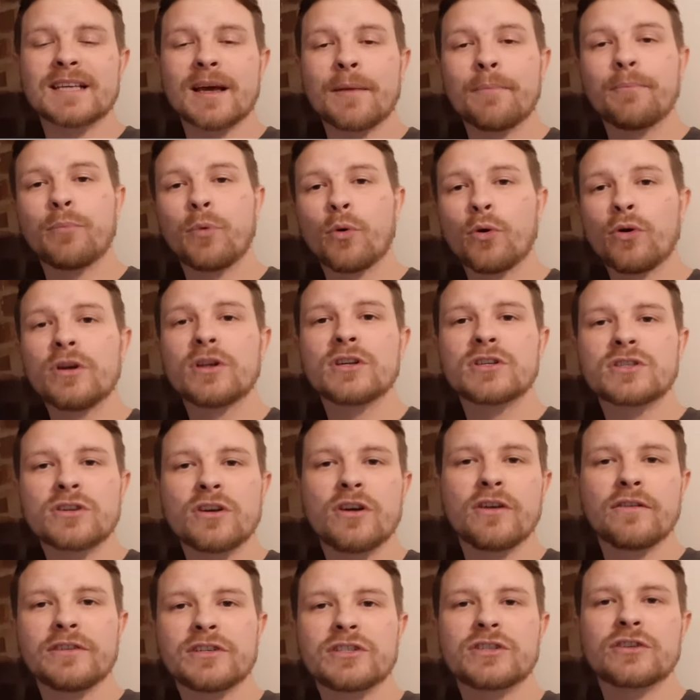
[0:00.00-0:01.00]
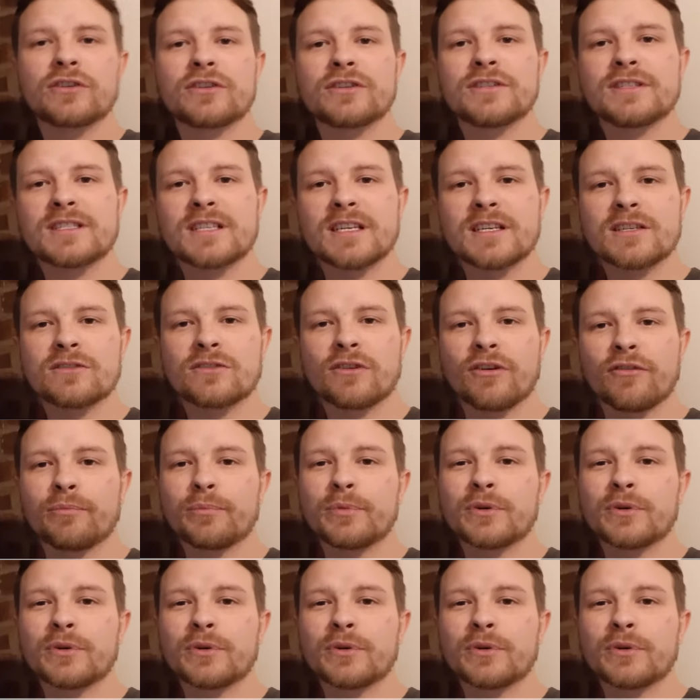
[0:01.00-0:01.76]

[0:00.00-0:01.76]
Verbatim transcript: a boiler service should consist of,